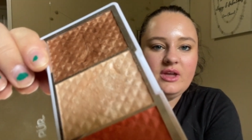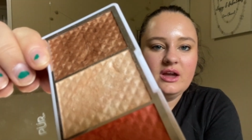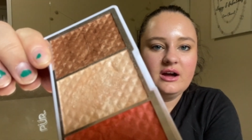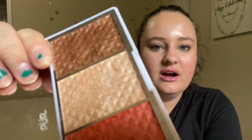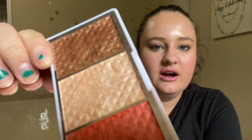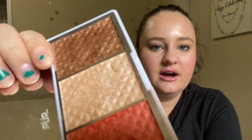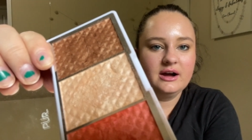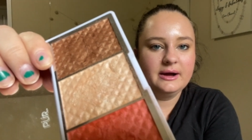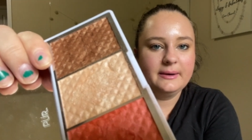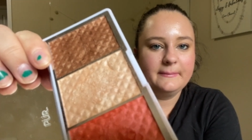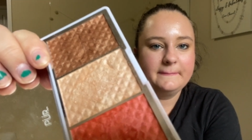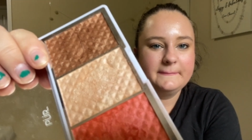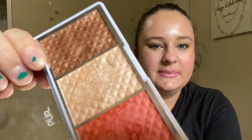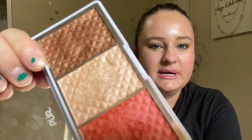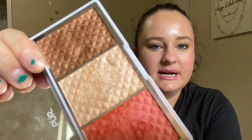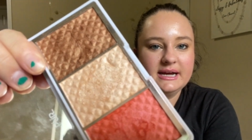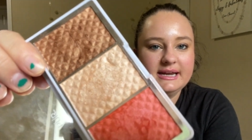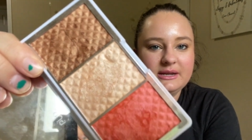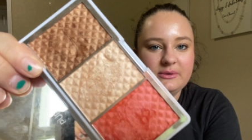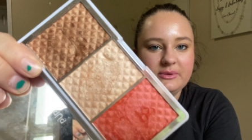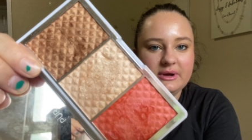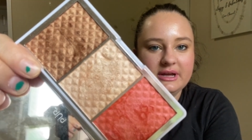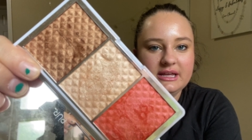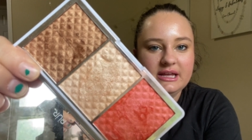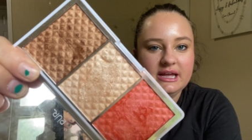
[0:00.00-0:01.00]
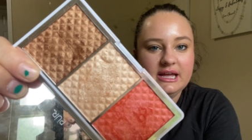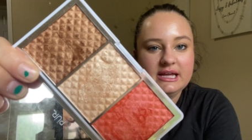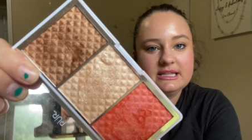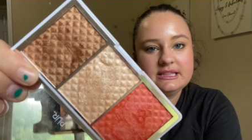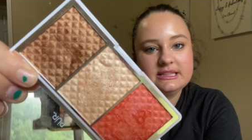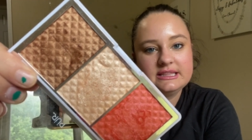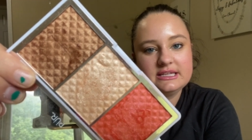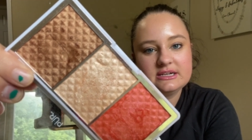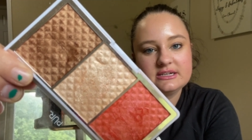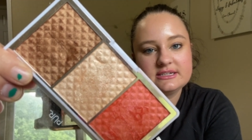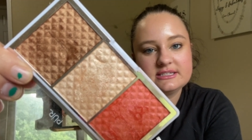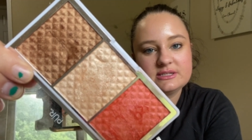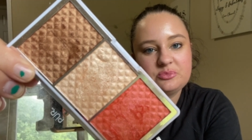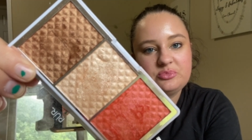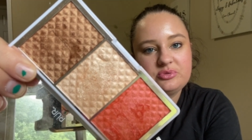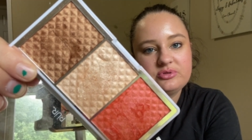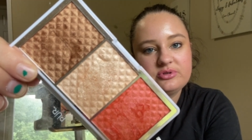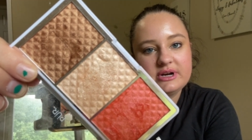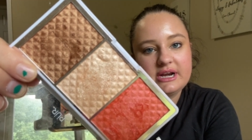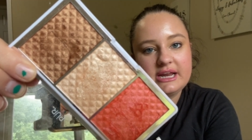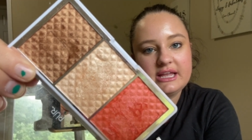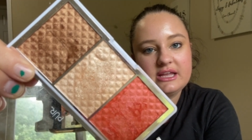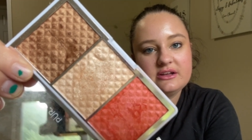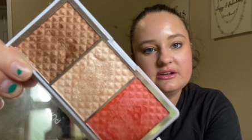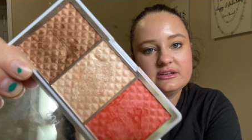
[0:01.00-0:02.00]
But anyway, there's a
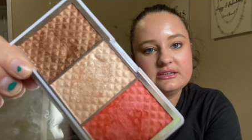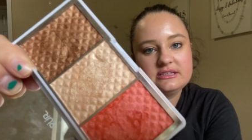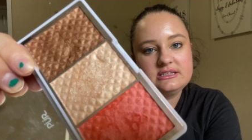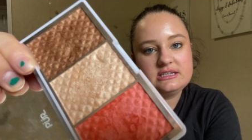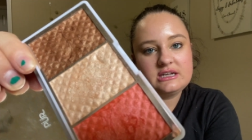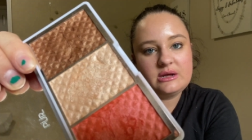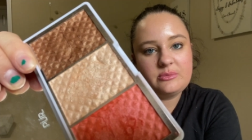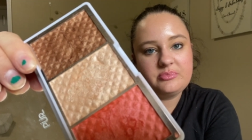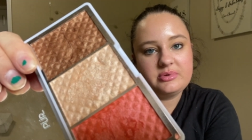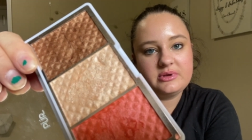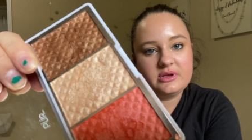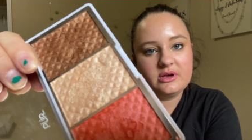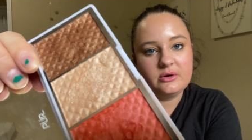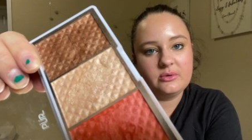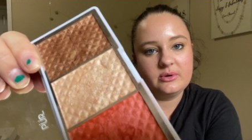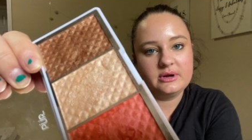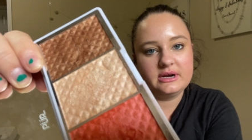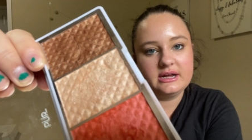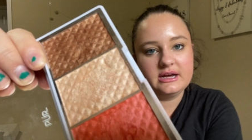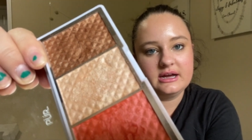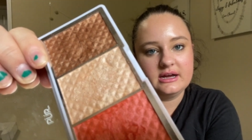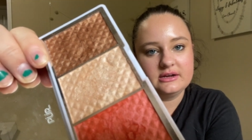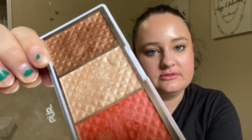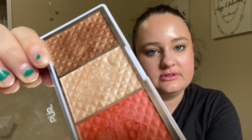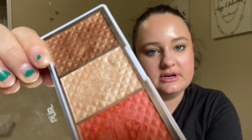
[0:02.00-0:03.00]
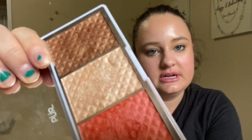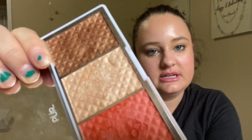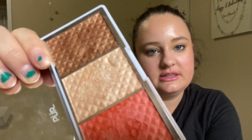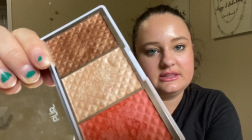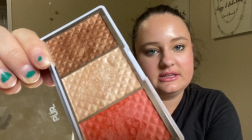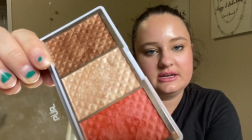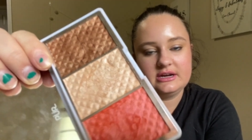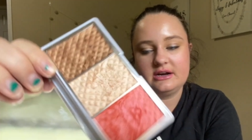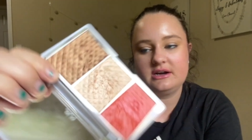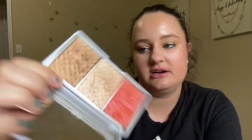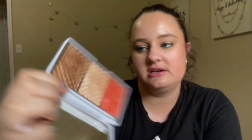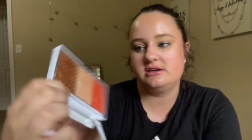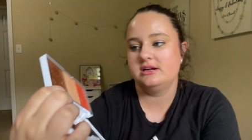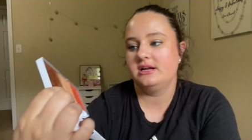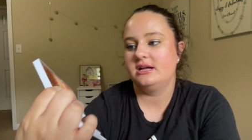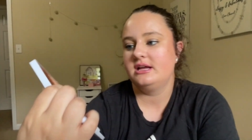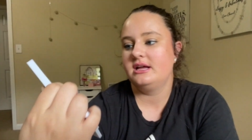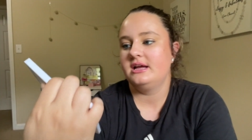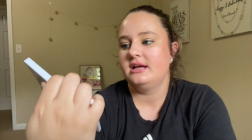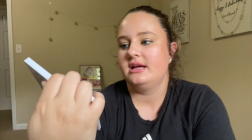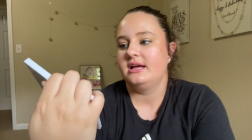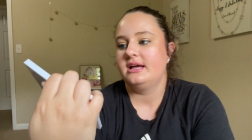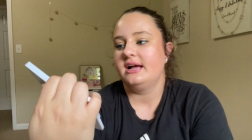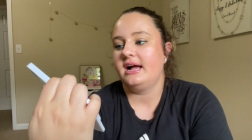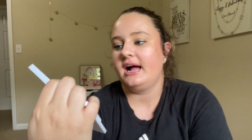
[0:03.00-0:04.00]
pretty good dip going on right there.
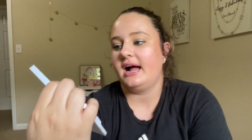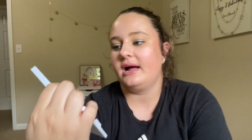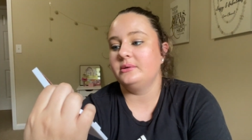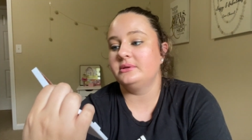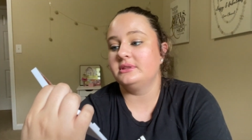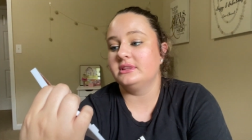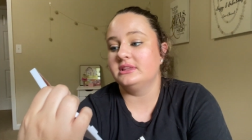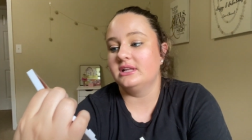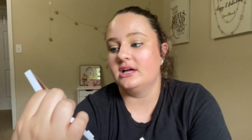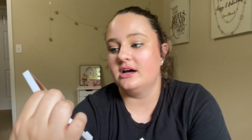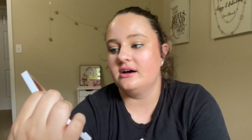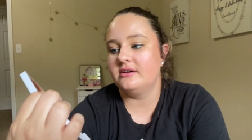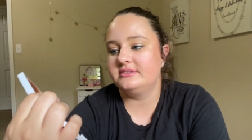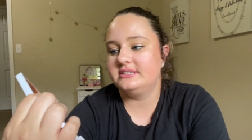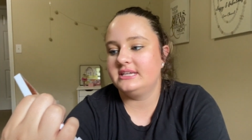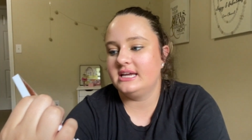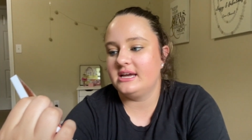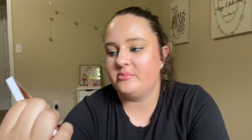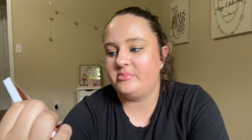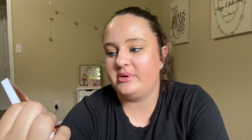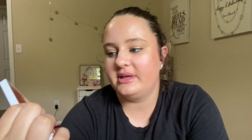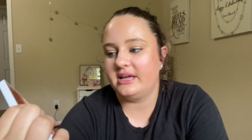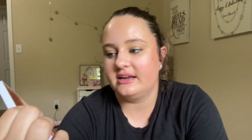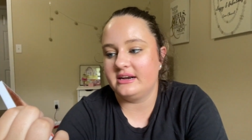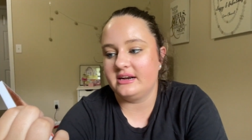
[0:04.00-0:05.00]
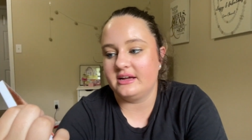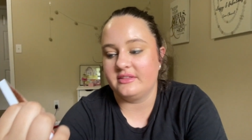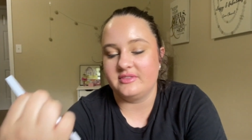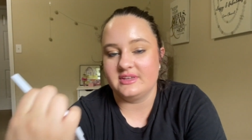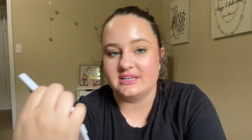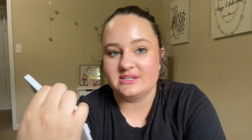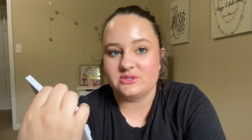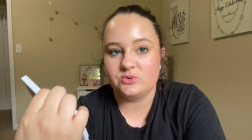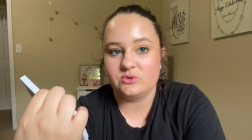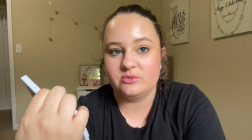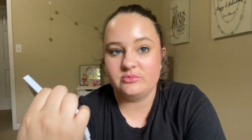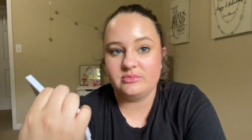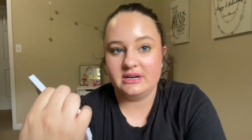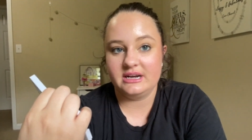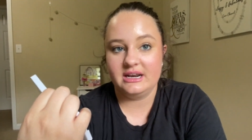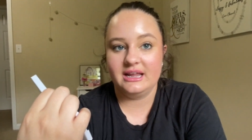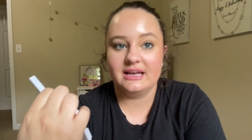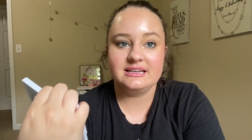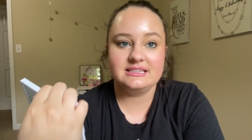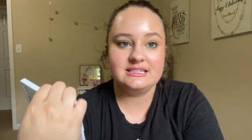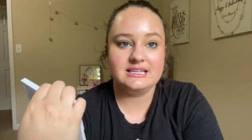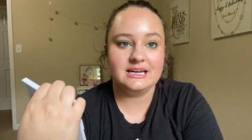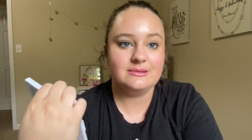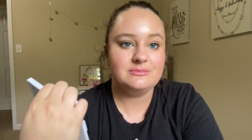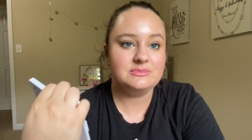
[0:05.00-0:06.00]
I would love to have pan on this one by
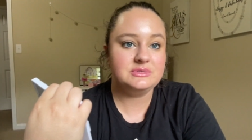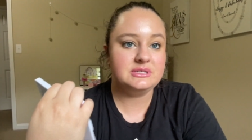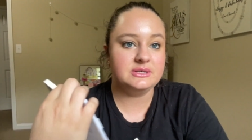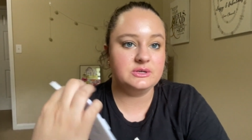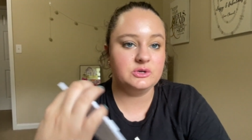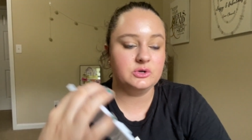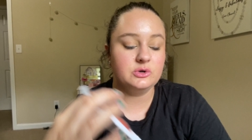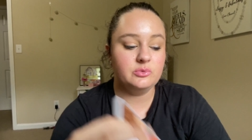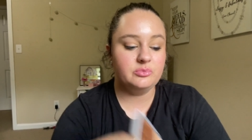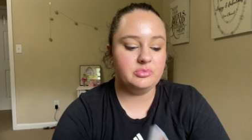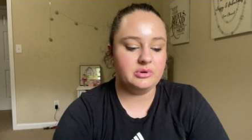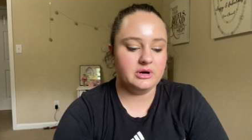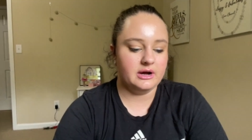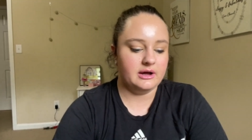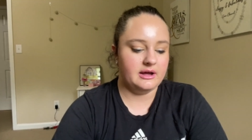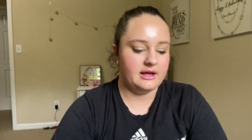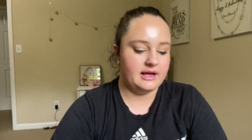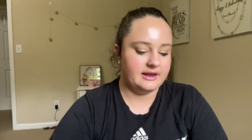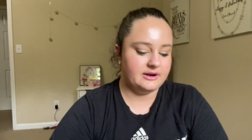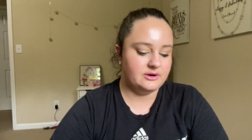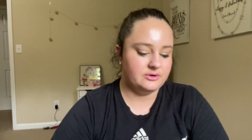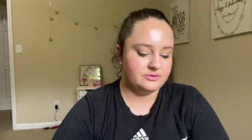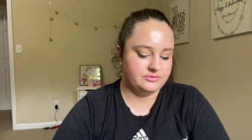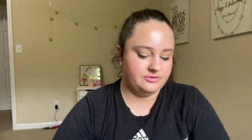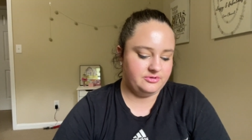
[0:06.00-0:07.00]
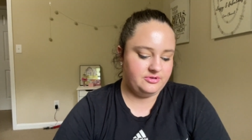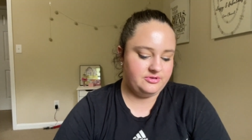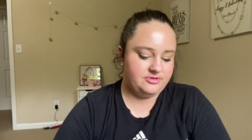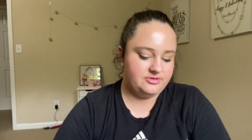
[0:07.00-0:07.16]
next time too, but I don't